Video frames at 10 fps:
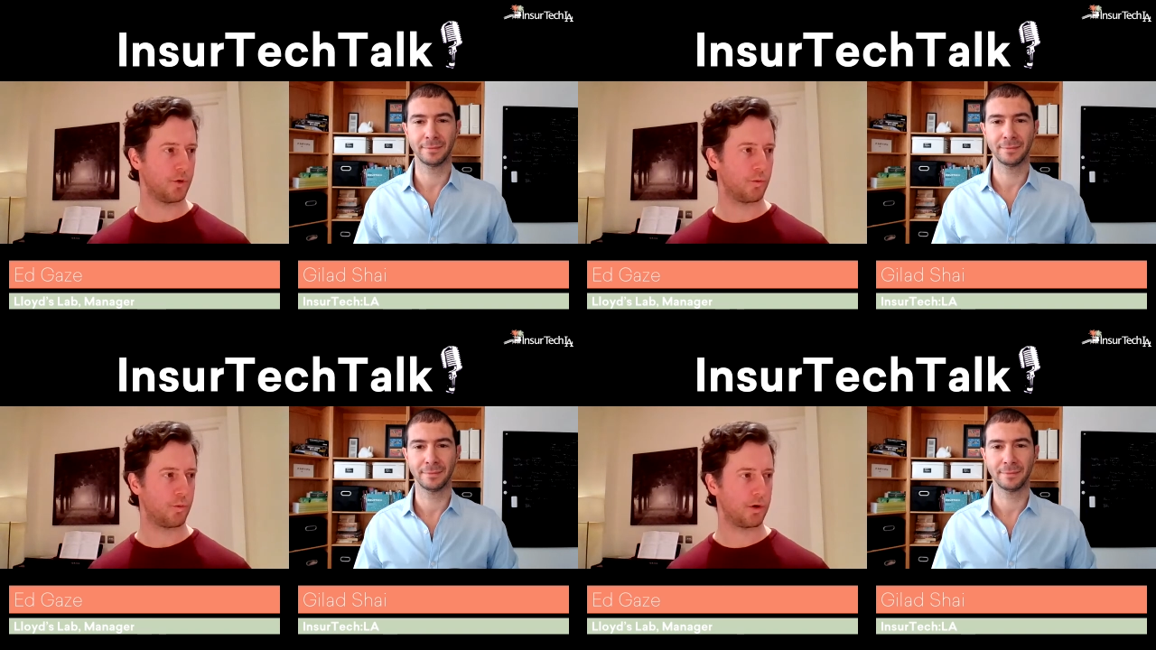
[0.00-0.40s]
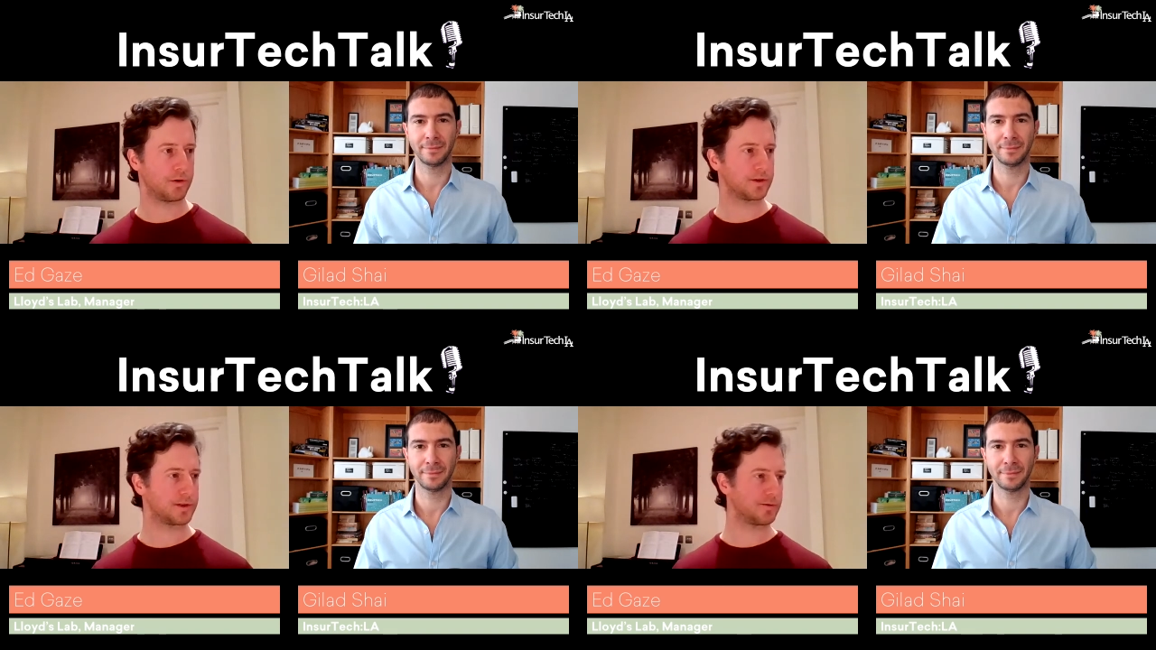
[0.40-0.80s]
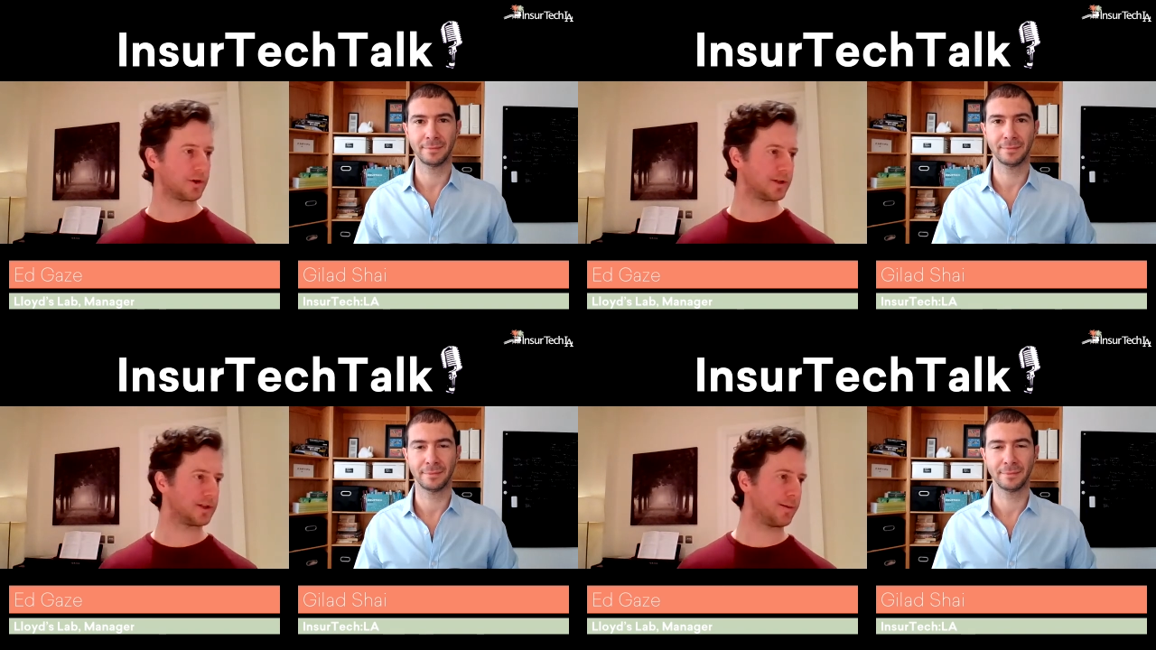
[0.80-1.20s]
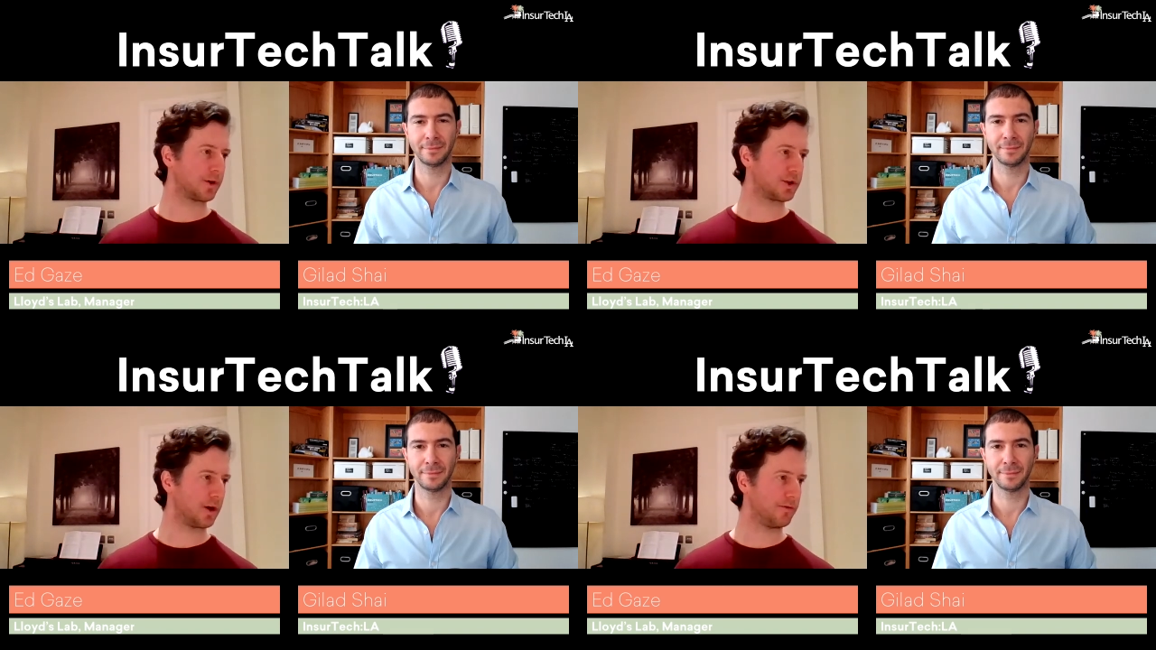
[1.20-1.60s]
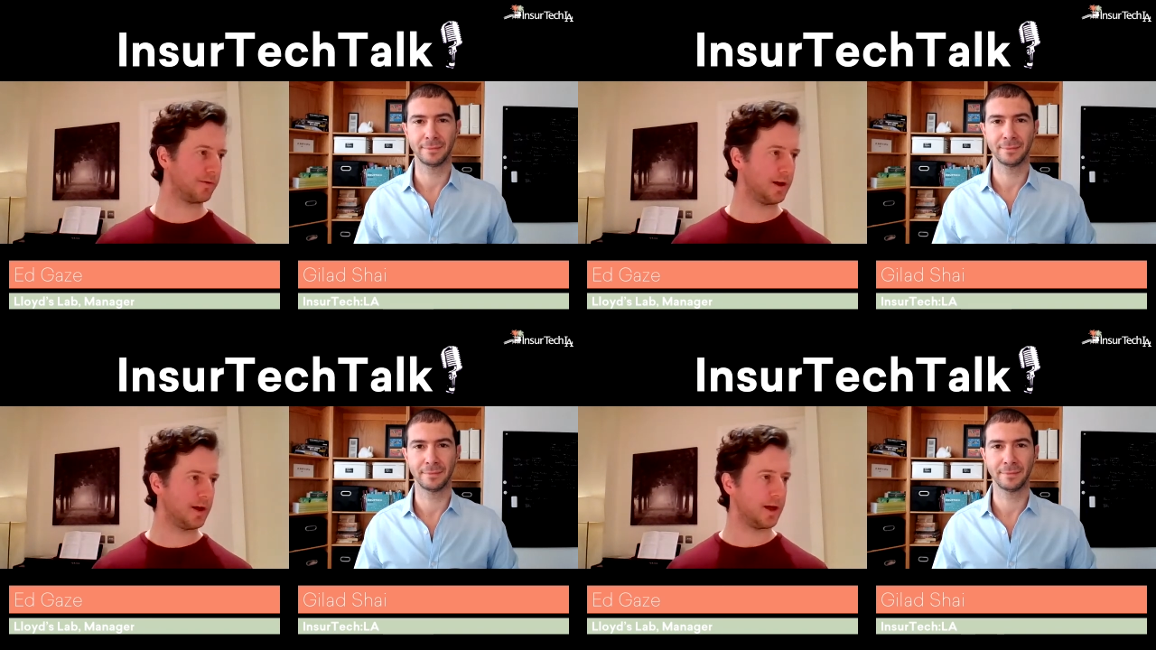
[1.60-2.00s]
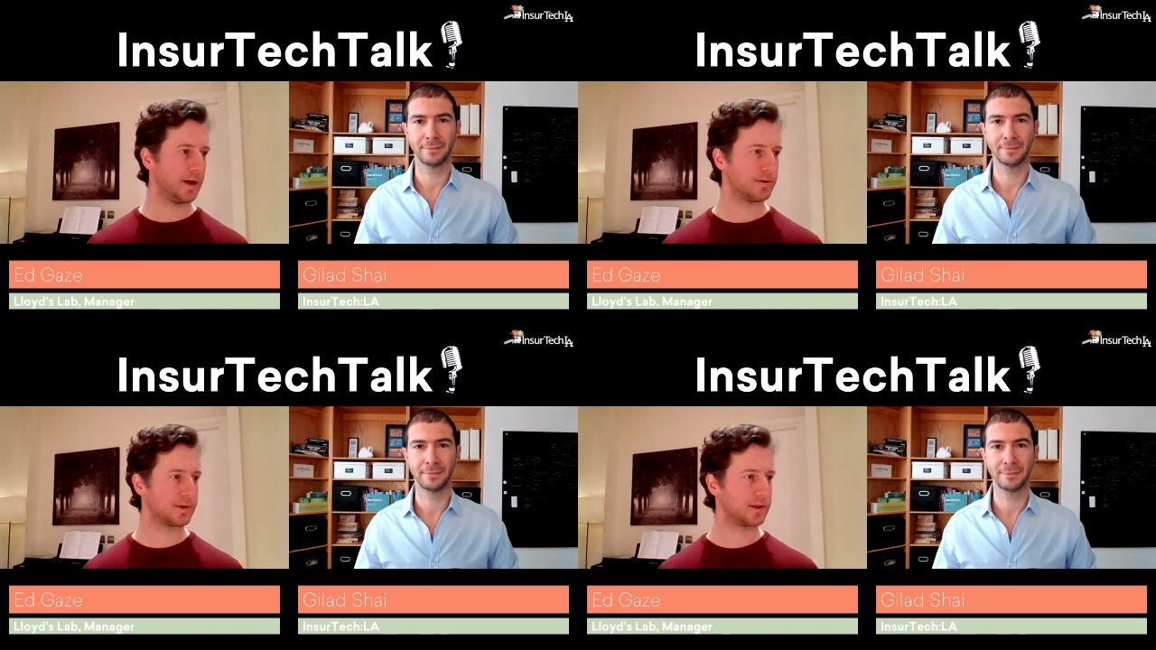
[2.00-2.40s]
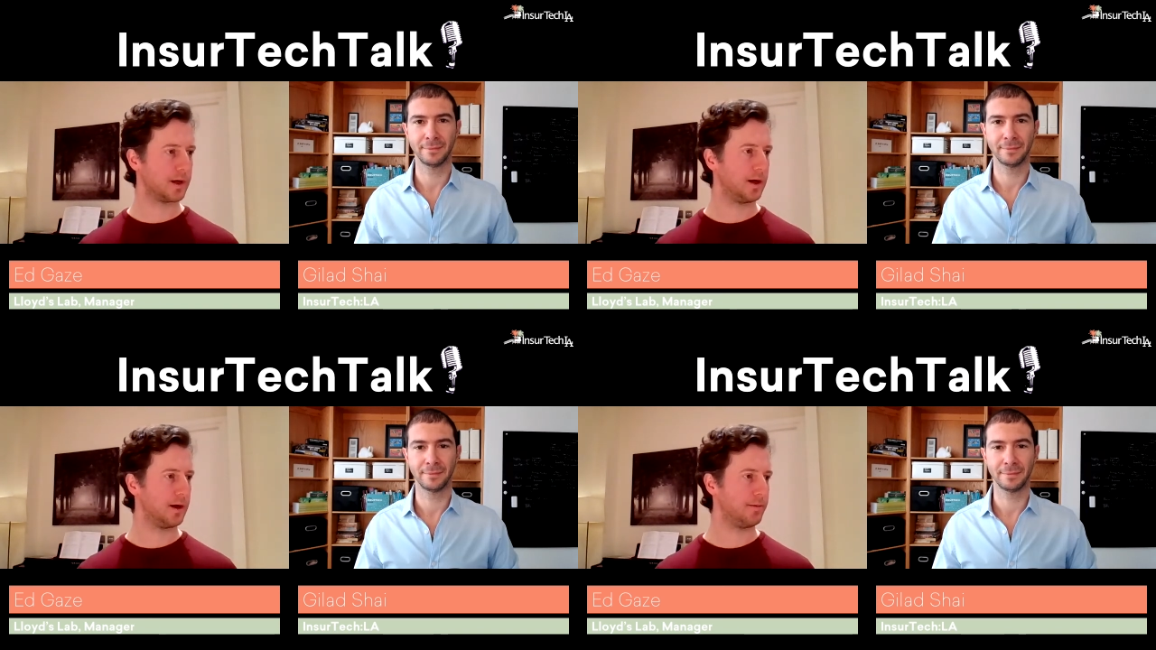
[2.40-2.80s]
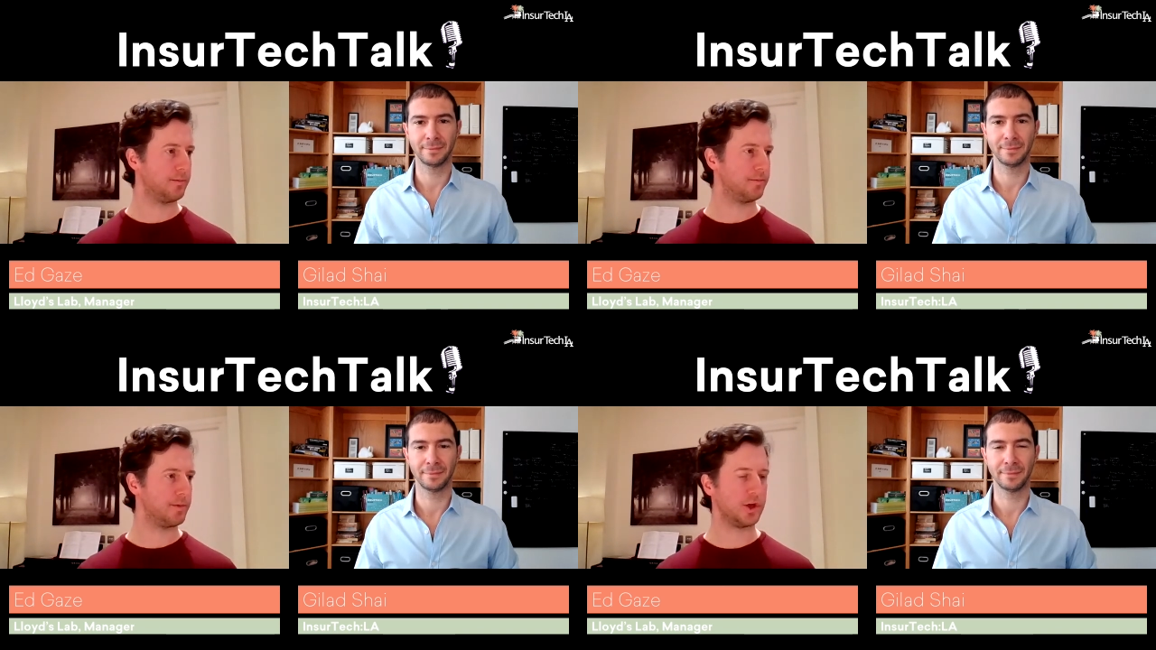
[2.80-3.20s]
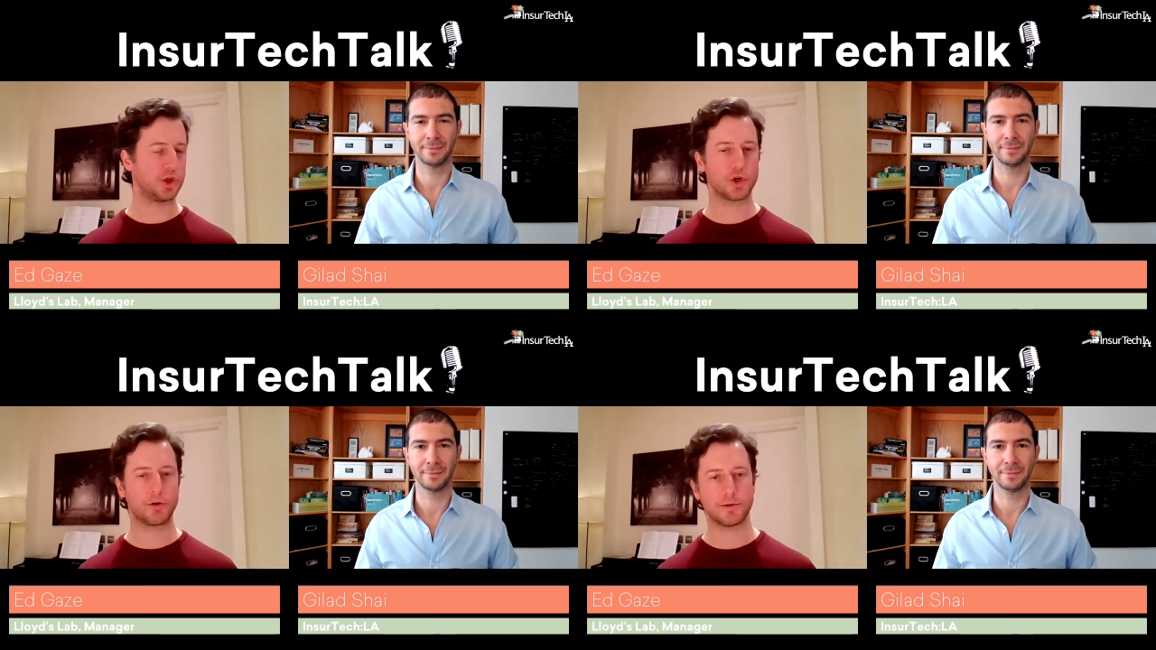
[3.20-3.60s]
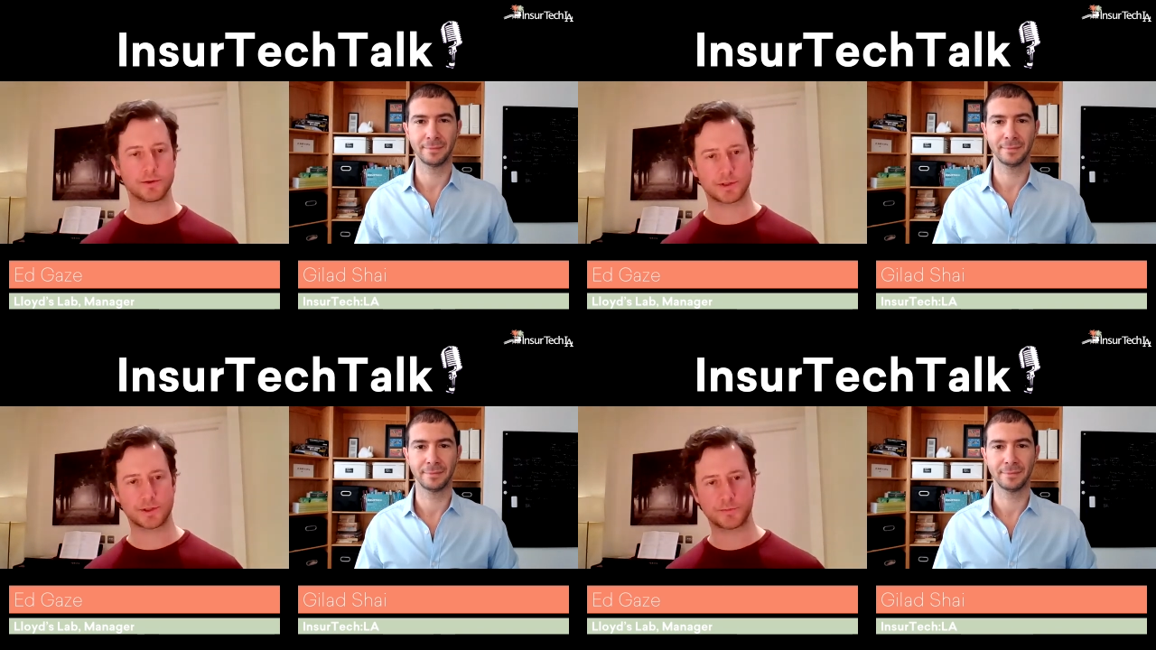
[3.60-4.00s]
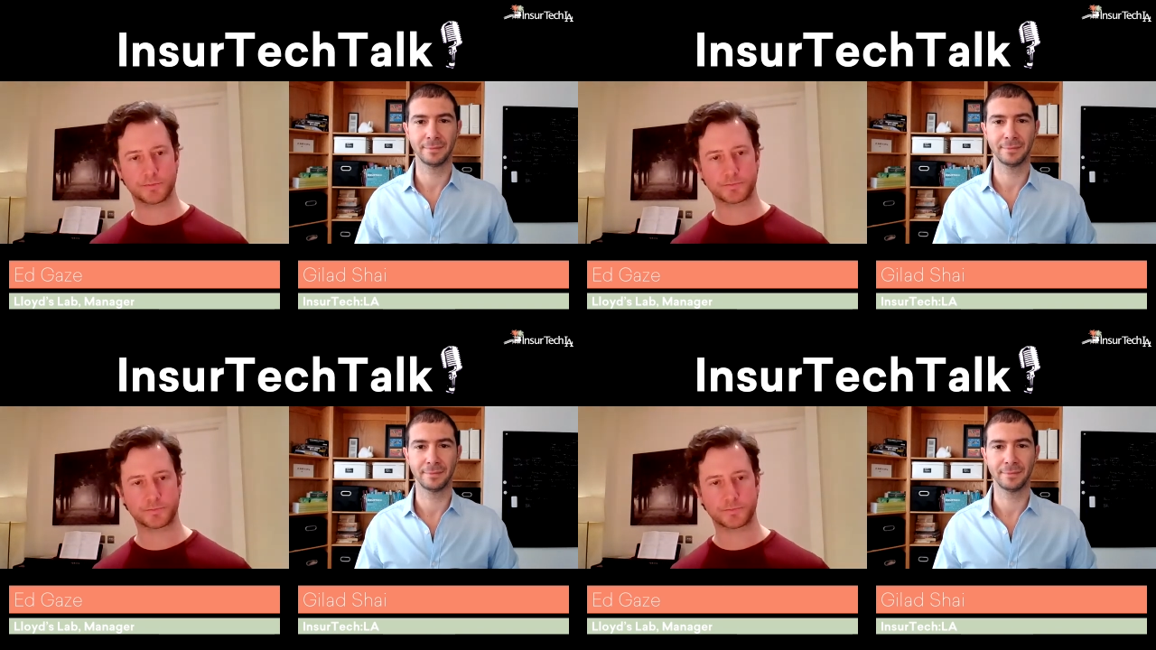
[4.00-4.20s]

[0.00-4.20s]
Speaker 1: was I'm trying to see it on the shelf. It was uh, Endurance.